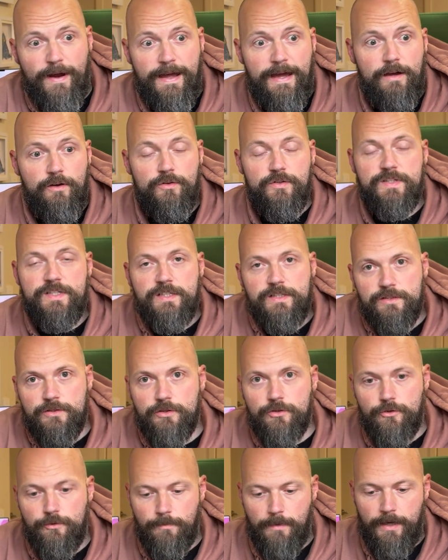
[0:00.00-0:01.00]
hours
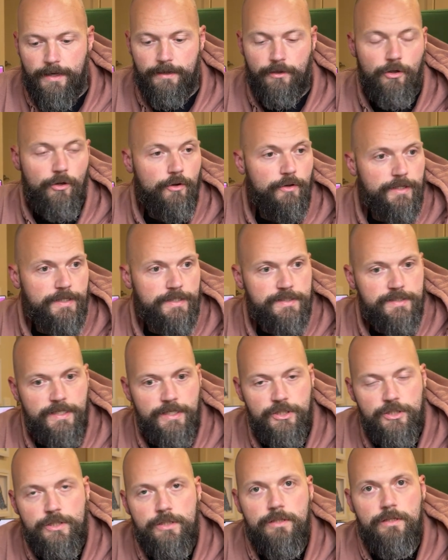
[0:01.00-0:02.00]
into my coding
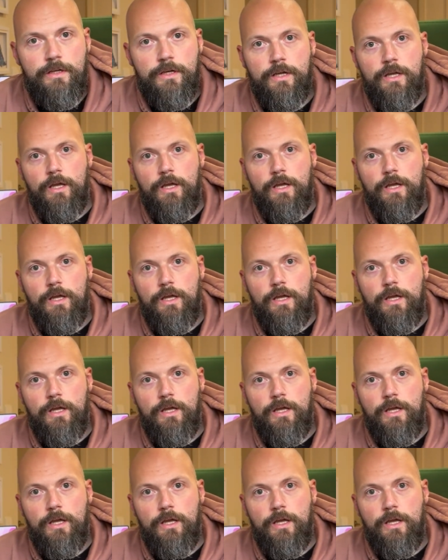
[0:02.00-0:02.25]
session.